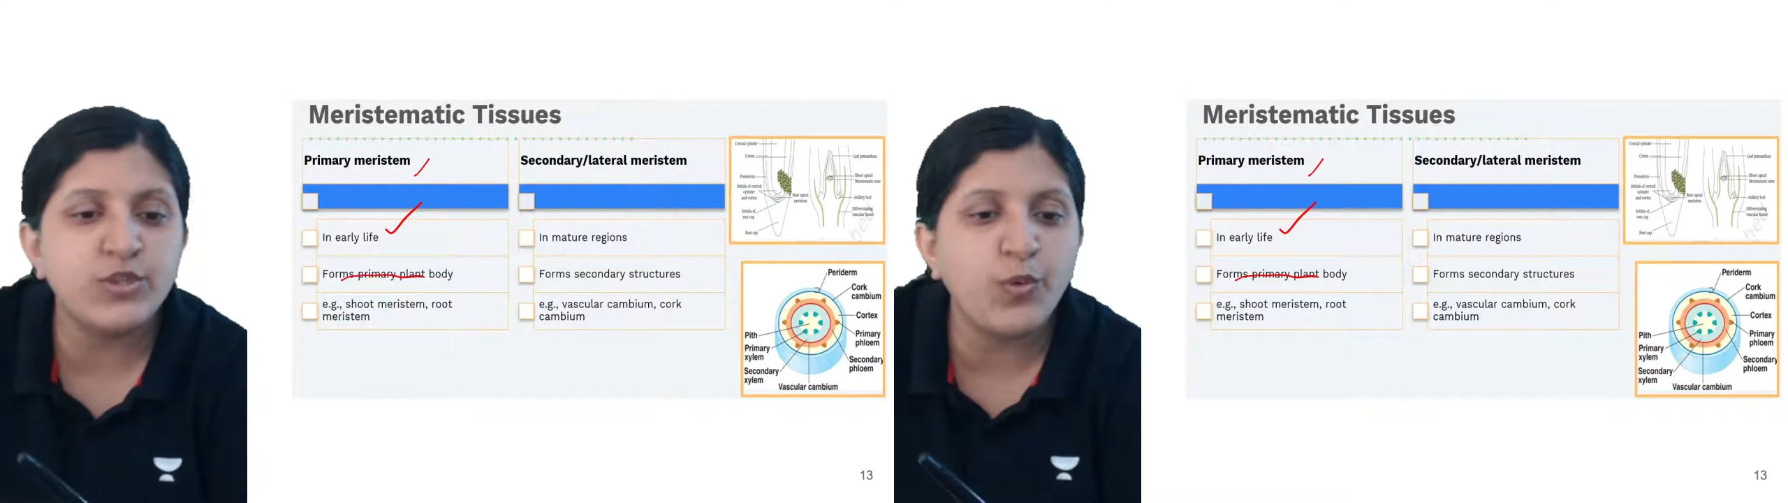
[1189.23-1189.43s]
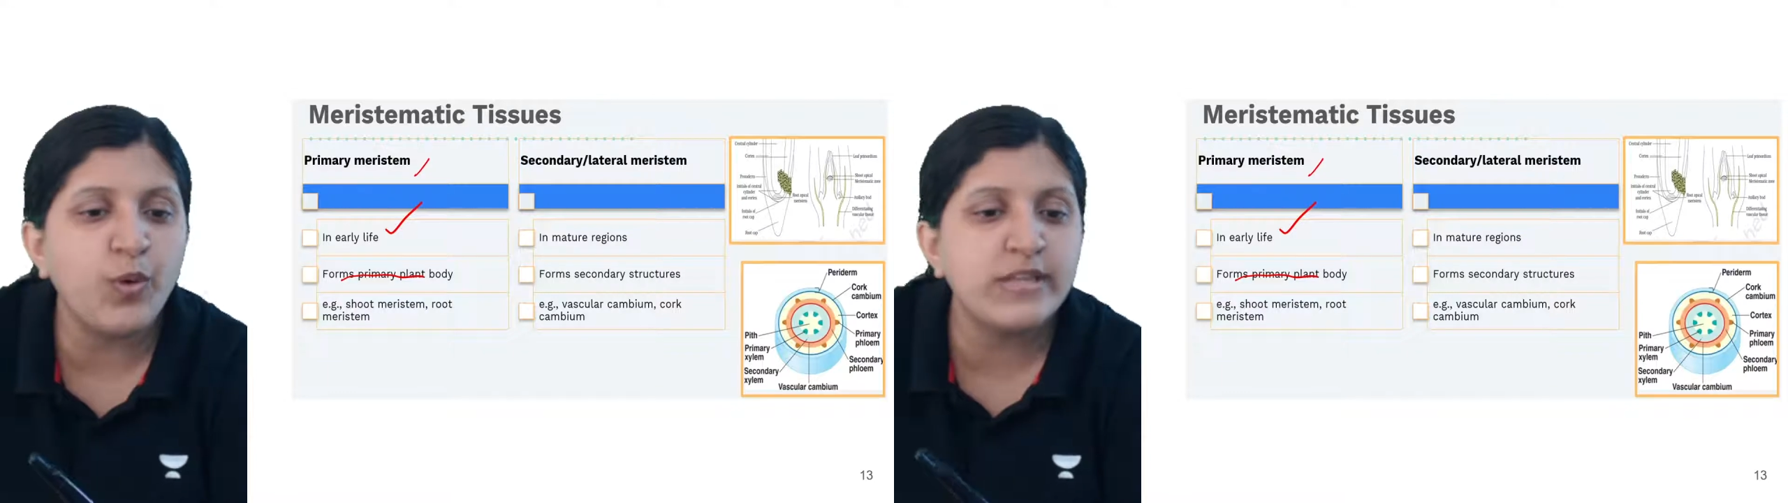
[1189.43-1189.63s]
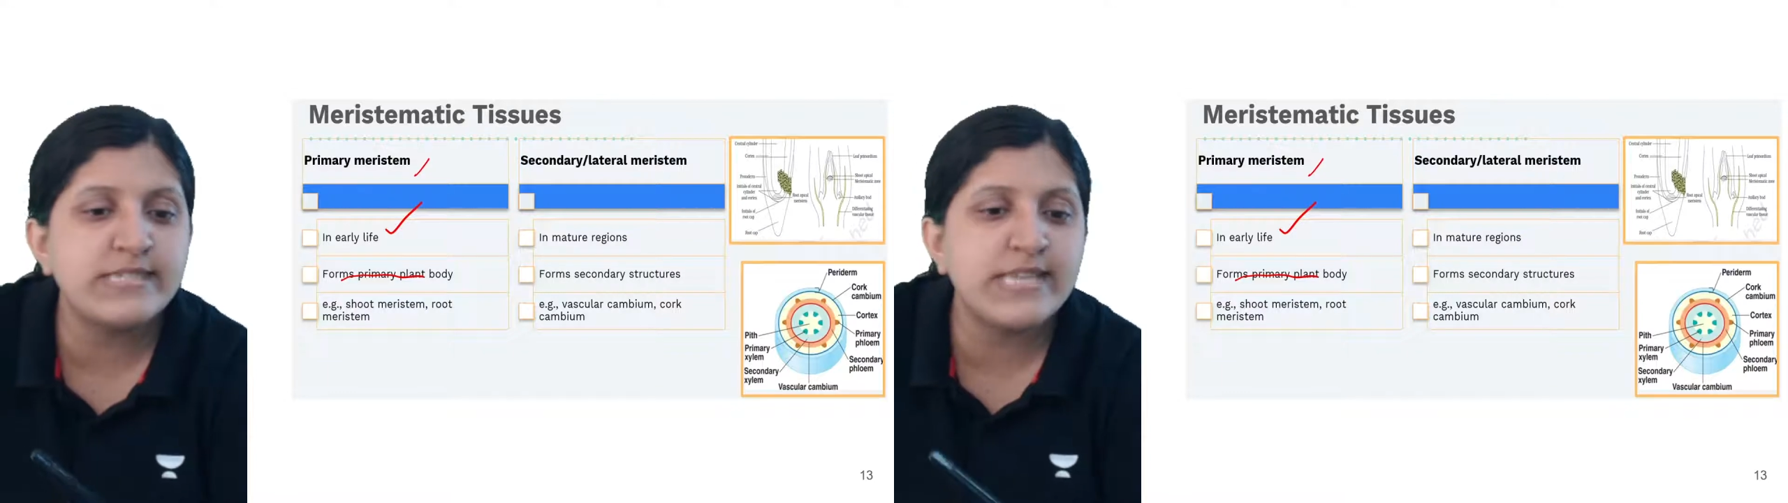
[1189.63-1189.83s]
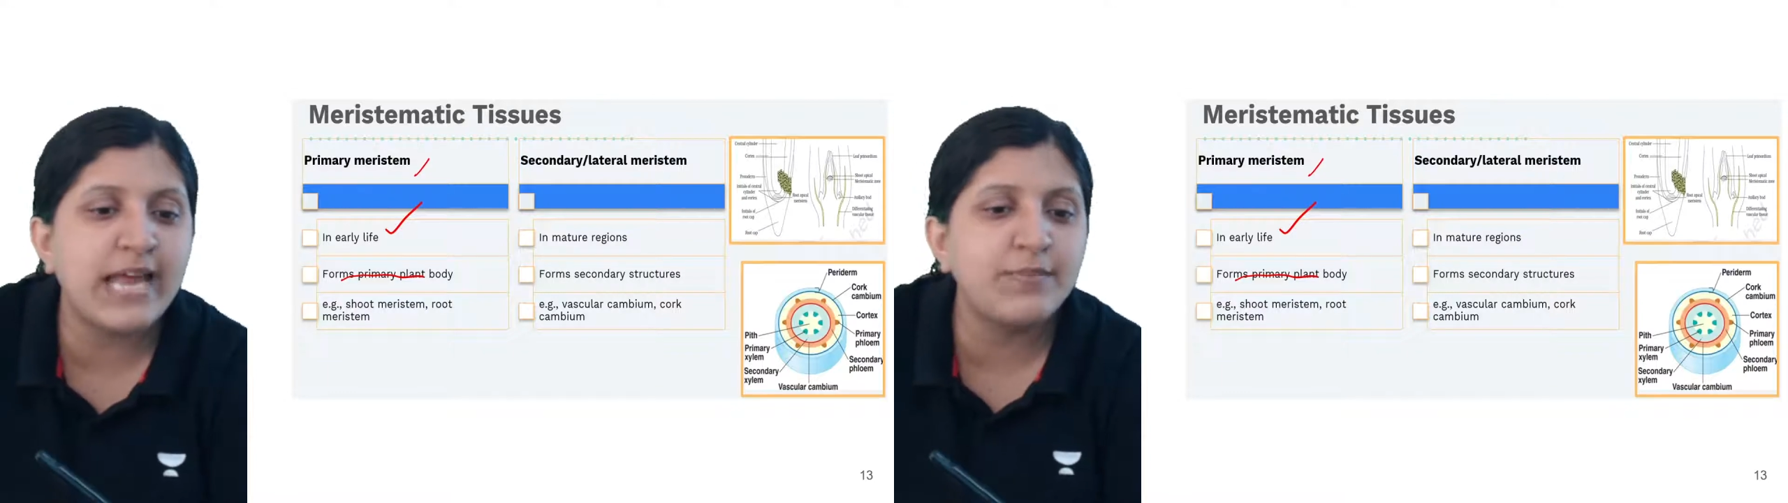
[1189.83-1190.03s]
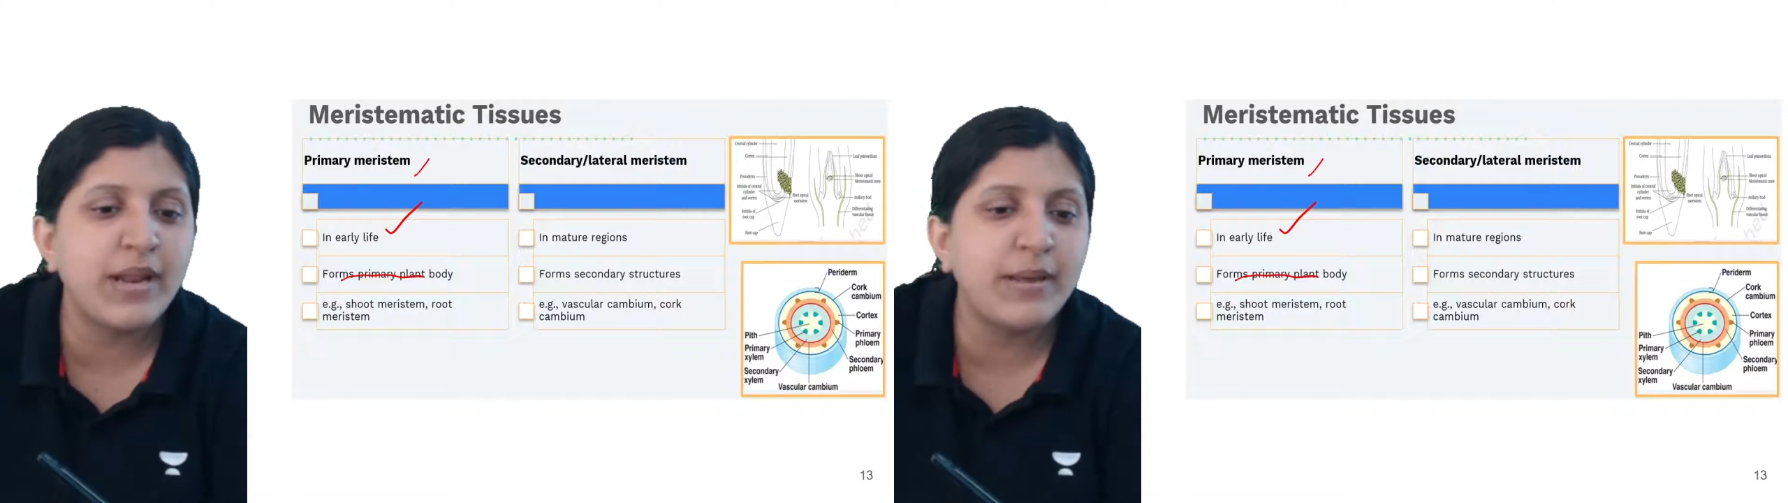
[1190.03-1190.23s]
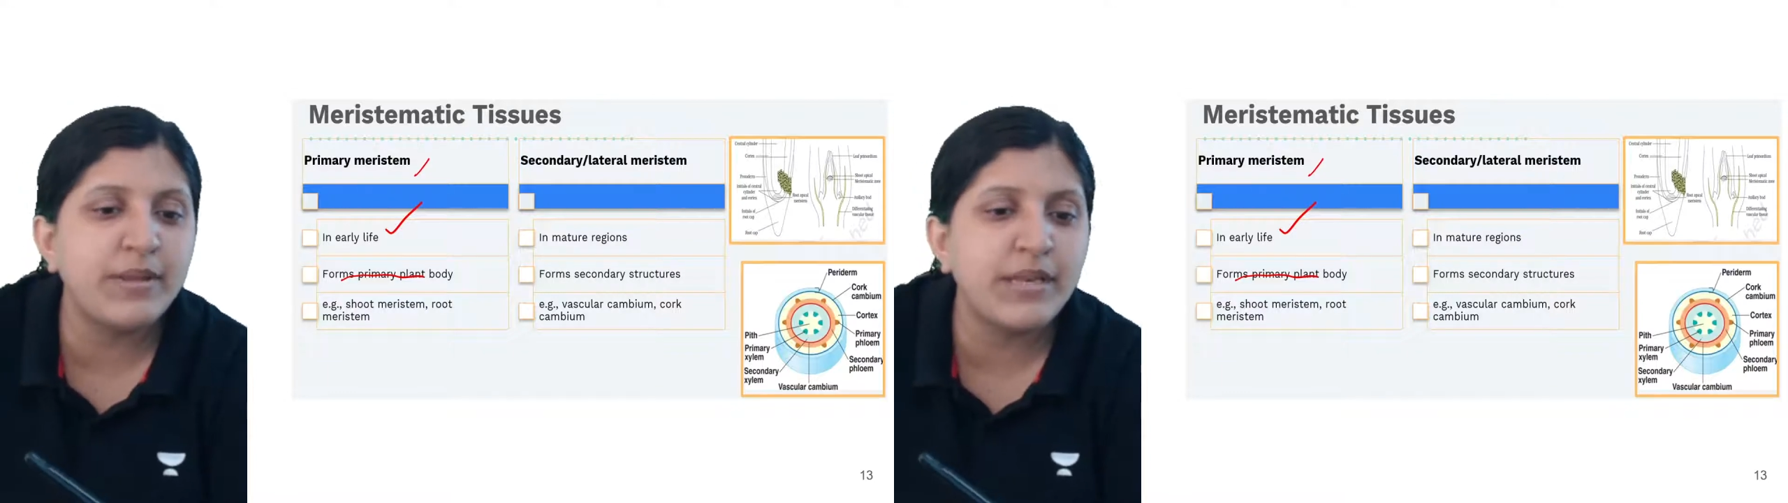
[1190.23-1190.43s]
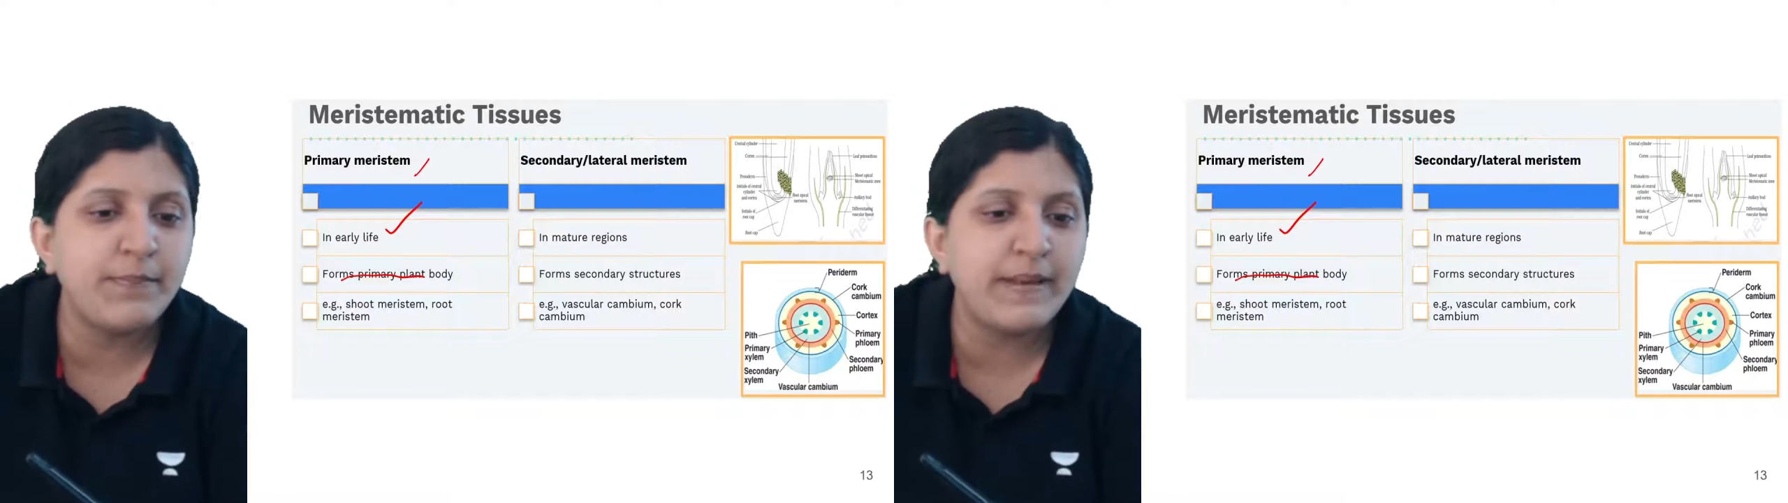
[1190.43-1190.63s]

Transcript: So what is that primary